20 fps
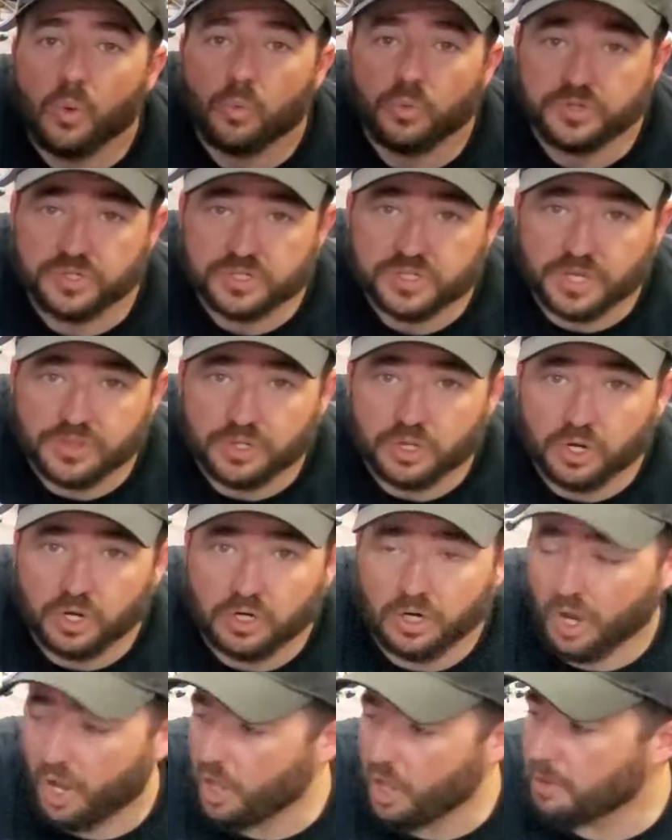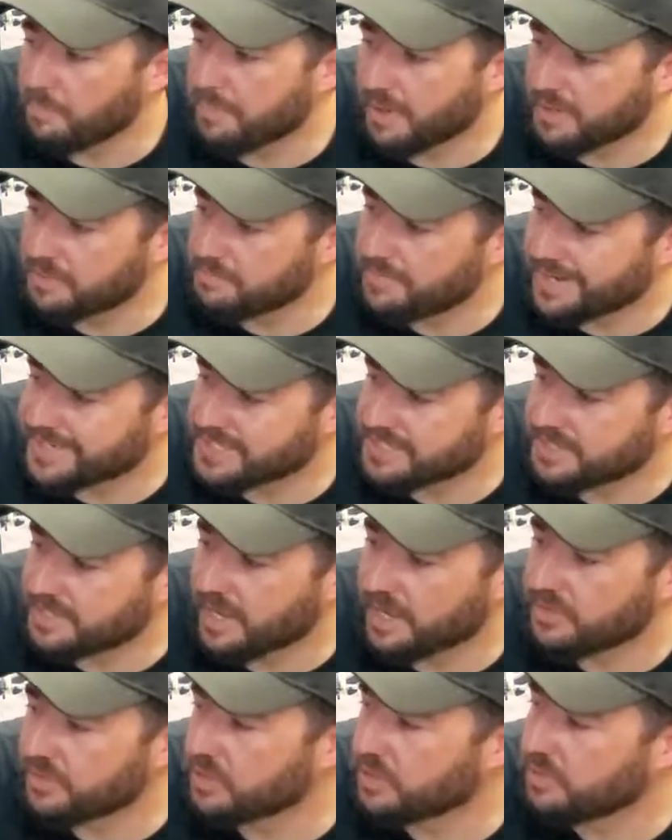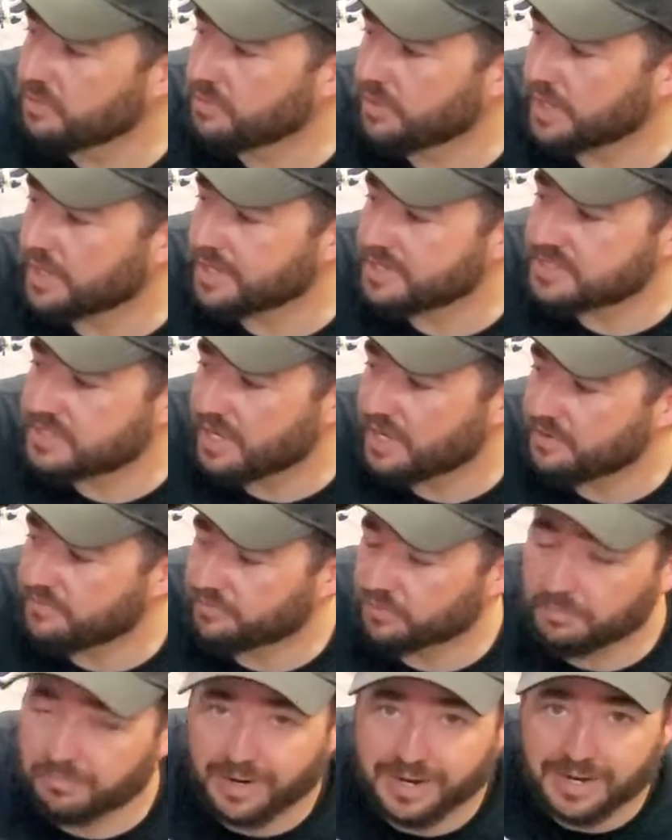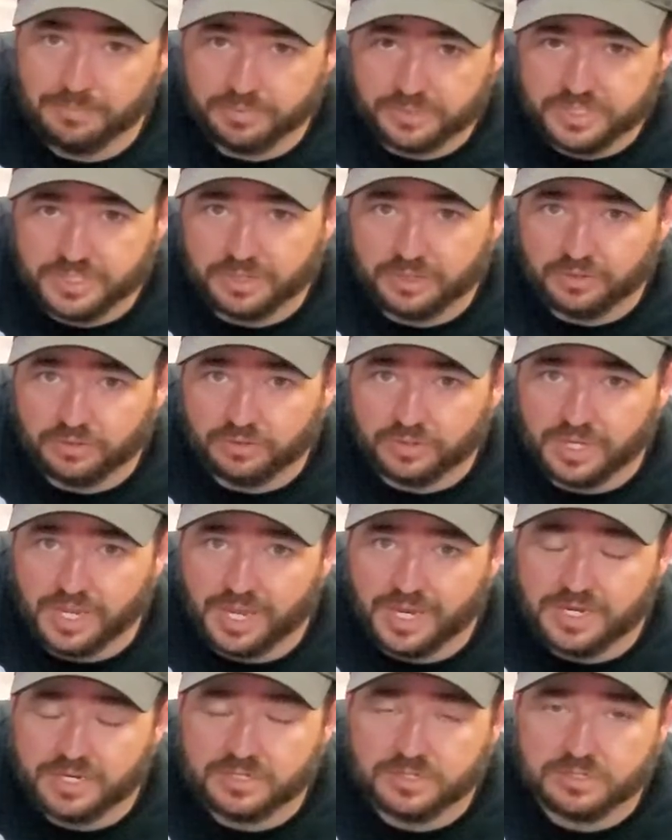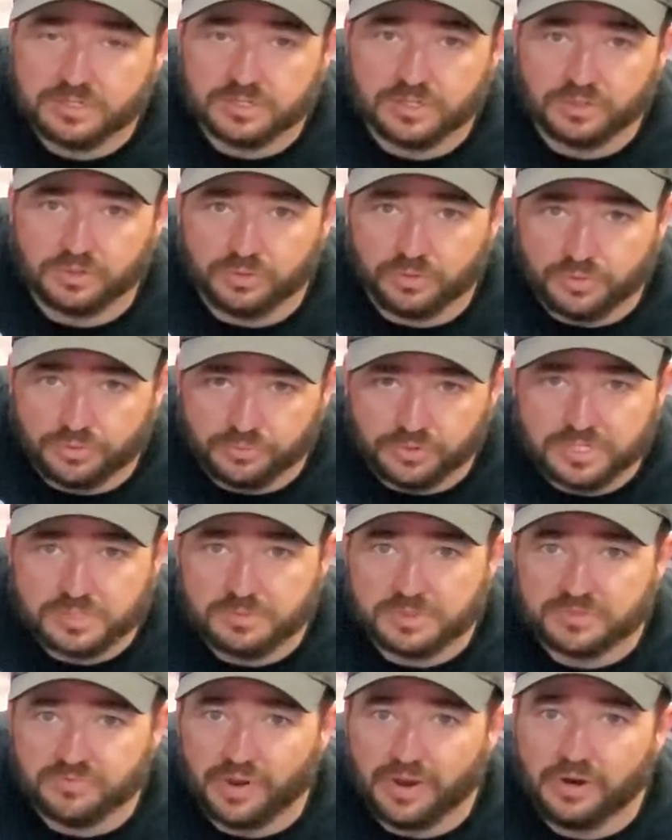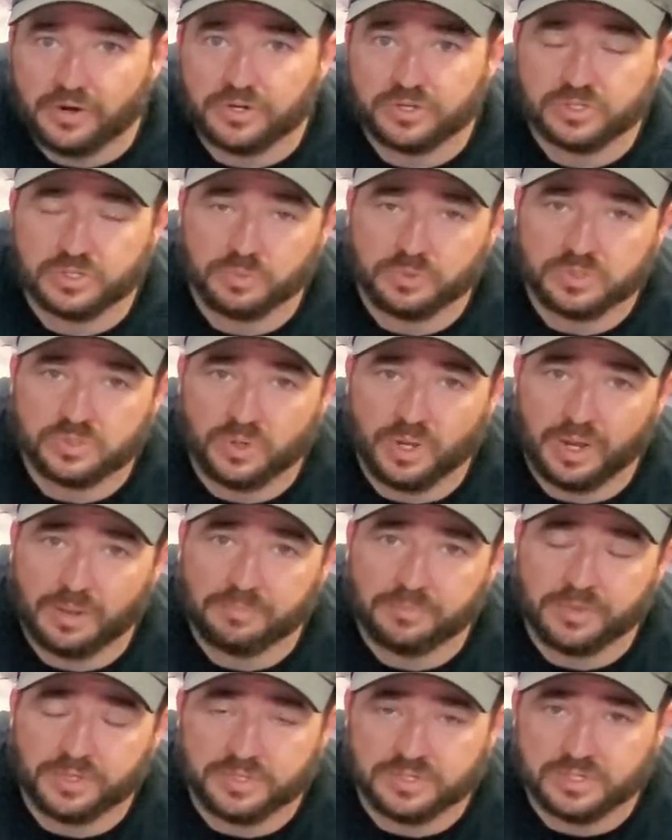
We just got the car all buttoned back together. Like I said, for my particular case, cylinder three is misfiring, so we swapped the